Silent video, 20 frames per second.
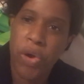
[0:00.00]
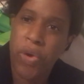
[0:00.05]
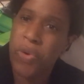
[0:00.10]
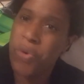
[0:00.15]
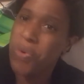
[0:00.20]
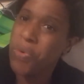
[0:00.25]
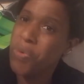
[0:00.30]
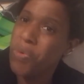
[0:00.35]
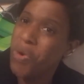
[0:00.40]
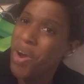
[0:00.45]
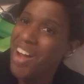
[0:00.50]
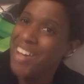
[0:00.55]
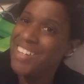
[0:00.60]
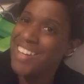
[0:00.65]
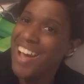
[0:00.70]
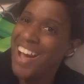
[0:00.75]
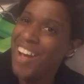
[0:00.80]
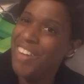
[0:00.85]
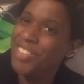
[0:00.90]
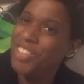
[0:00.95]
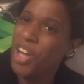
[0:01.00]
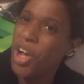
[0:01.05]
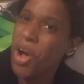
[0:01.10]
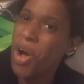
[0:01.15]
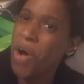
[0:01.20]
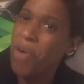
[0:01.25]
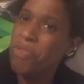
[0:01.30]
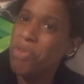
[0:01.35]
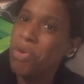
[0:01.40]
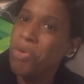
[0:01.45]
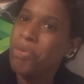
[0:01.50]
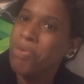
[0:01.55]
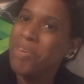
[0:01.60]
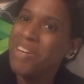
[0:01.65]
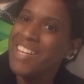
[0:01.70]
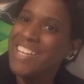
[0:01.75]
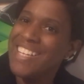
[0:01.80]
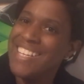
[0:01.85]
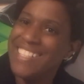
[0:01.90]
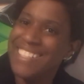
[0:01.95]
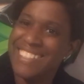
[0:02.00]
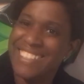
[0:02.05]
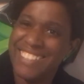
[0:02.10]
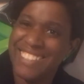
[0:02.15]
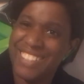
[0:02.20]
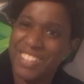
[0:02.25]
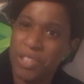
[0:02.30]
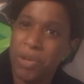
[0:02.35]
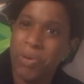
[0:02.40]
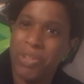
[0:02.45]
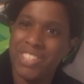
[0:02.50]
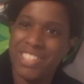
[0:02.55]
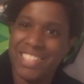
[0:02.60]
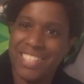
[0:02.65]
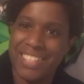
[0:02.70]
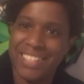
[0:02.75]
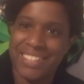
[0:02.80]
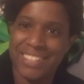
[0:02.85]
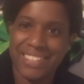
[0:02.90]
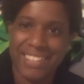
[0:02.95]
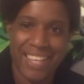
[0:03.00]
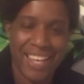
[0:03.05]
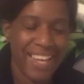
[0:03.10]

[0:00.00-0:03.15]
Run out of resources.